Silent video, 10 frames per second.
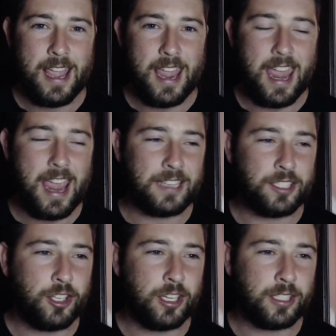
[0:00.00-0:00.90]
It's
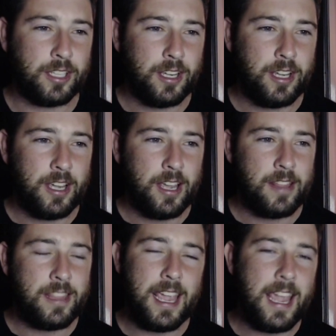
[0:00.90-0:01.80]
just
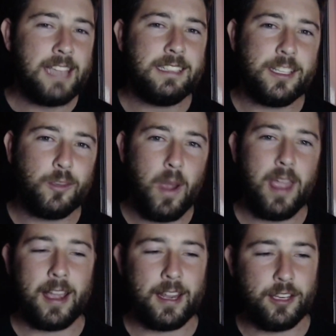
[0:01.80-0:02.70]
the easiest way
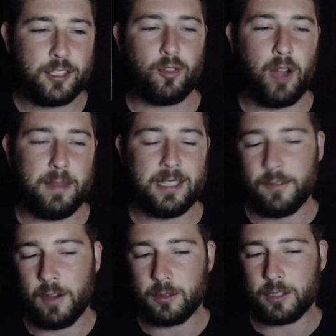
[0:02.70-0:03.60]
I can describe this. If
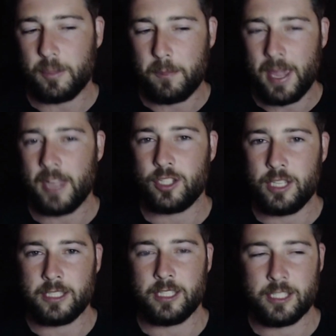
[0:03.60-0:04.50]
I was to pitch
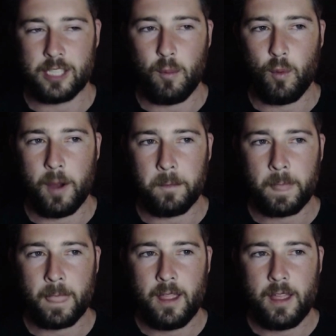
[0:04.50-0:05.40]
this to someone
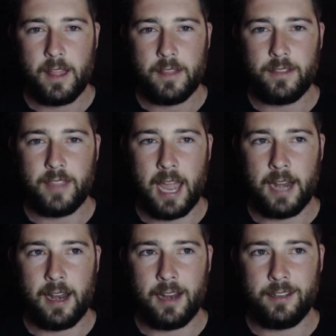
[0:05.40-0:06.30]
that
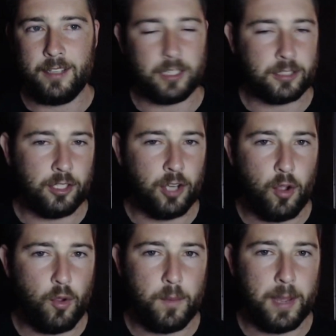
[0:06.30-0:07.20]
doesn't know
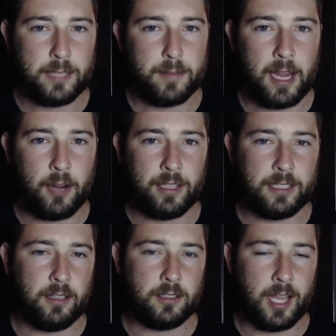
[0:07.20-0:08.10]
who Peacemaker is
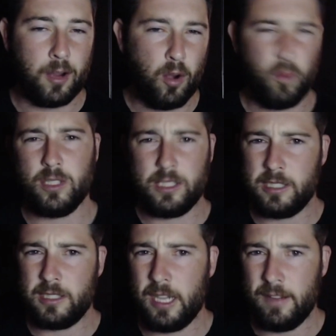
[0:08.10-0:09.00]
and is like, oh, what's
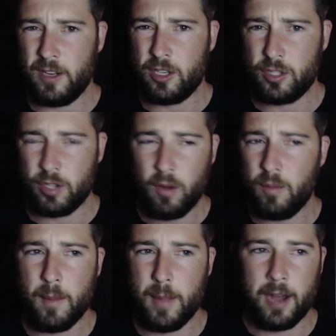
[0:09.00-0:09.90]
this TV show
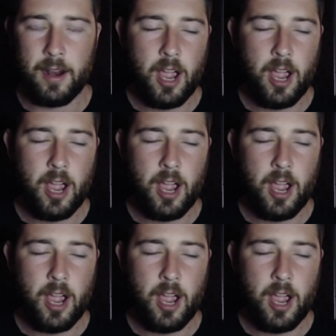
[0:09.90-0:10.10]
about?